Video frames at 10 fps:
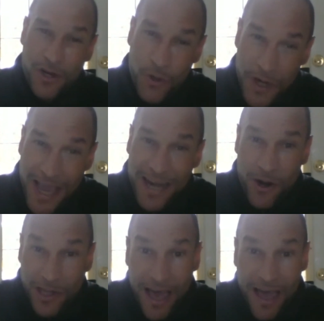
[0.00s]
create
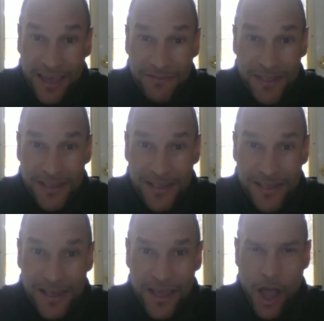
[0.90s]
our lives?
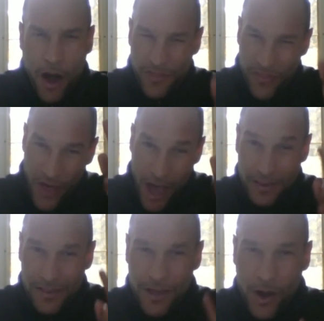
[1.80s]
Our
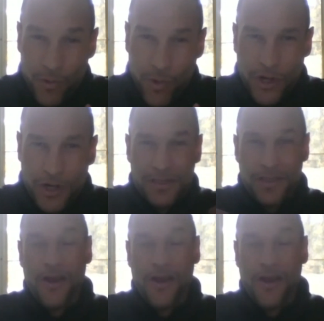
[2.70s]
thoughts, our words,